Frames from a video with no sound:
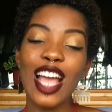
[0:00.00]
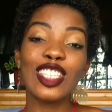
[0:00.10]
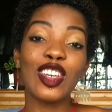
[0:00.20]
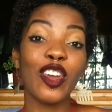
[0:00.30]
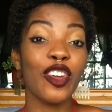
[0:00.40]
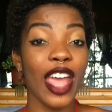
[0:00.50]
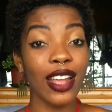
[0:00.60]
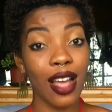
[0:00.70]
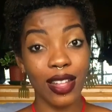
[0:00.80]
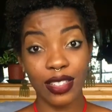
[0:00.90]
to
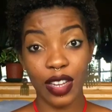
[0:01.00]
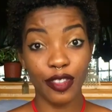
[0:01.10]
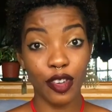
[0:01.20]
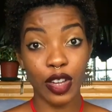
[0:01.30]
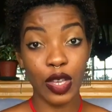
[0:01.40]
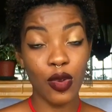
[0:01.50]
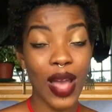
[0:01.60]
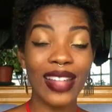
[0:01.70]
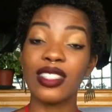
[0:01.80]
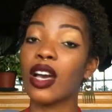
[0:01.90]
create content for you
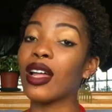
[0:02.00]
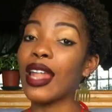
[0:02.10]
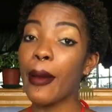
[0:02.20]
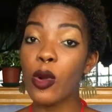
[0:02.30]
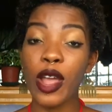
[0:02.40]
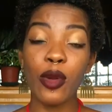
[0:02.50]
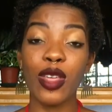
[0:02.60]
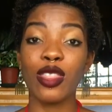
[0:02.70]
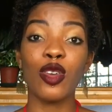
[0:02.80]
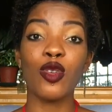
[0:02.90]
and to collaborate
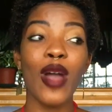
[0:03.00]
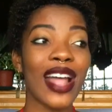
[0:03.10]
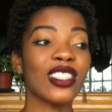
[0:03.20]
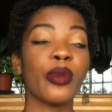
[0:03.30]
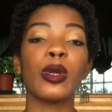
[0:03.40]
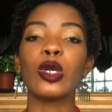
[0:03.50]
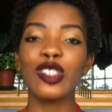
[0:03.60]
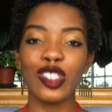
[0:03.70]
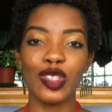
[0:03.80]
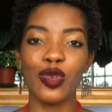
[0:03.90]
with you and to
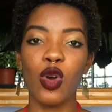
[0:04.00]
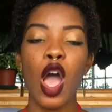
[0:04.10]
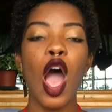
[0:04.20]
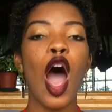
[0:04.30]
post you